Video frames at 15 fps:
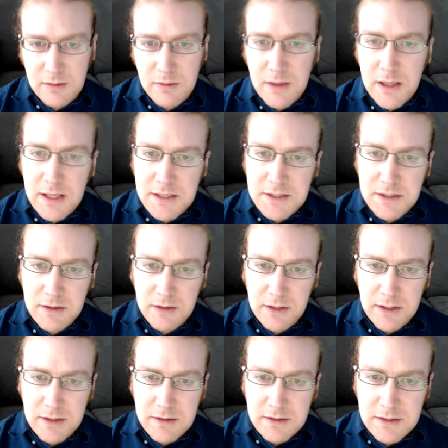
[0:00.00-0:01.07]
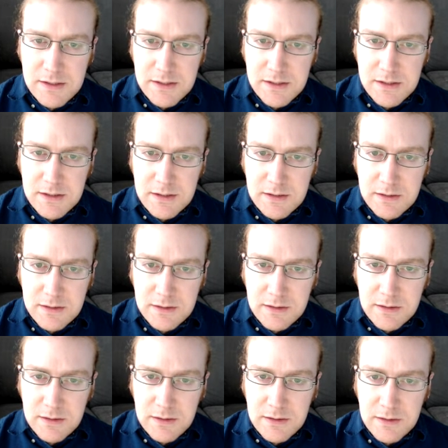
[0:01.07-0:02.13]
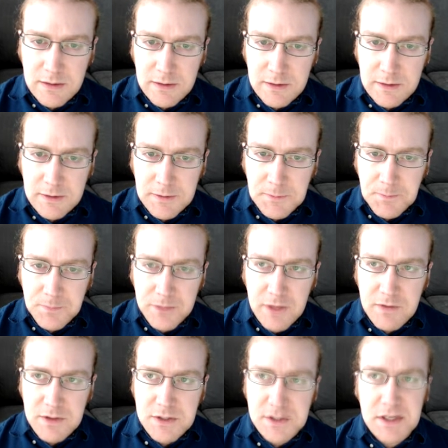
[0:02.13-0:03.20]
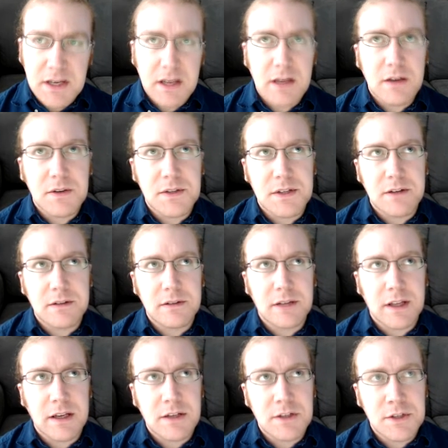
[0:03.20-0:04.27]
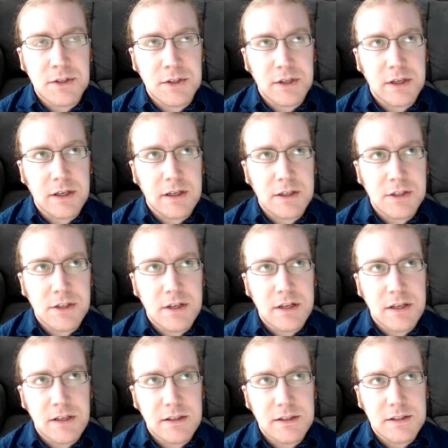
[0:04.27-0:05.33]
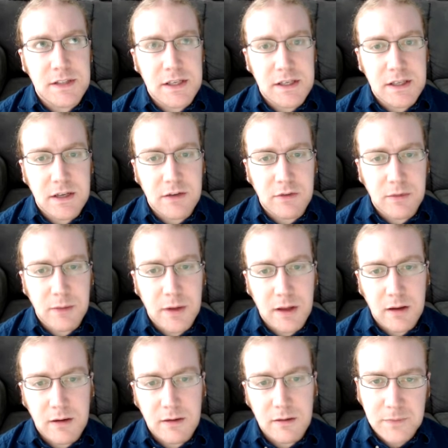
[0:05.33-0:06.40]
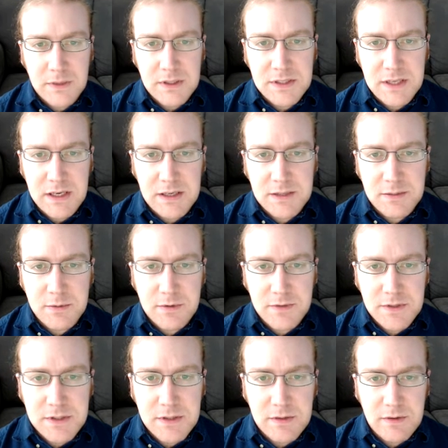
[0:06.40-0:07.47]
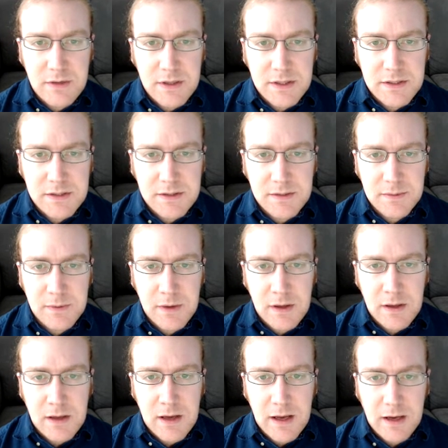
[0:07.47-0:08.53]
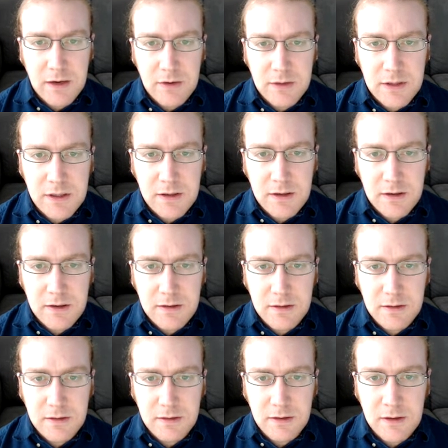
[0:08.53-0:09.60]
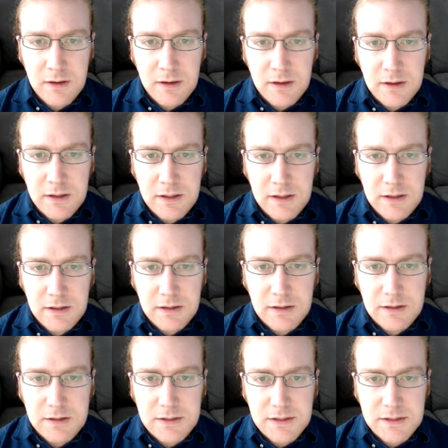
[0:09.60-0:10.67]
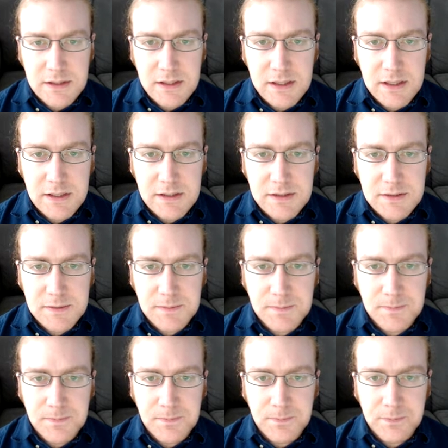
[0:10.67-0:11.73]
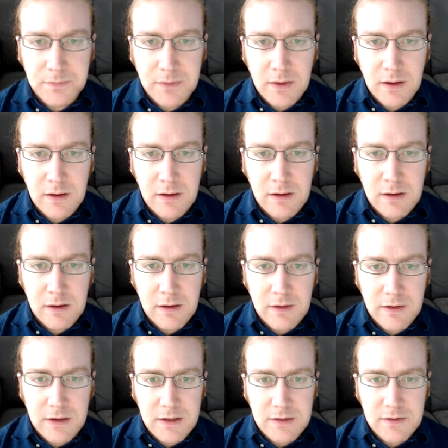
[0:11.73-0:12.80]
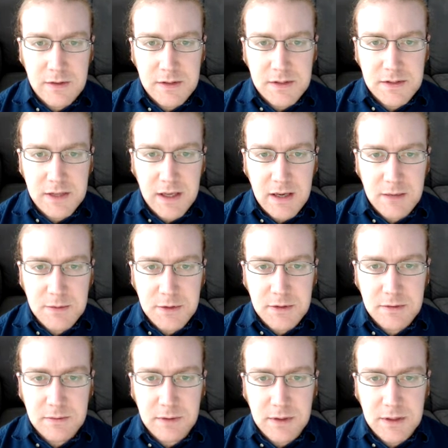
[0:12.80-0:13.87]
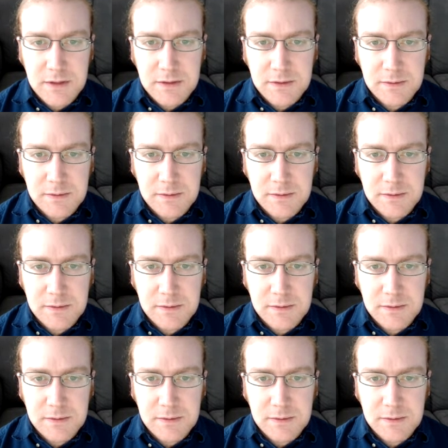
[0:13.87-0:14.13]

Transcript: Well, actually, hold on. If the Joseki goes out like it should end in Sente for me. Because again, his move is to do this. I go here. He does this. And then I do this to capture, right?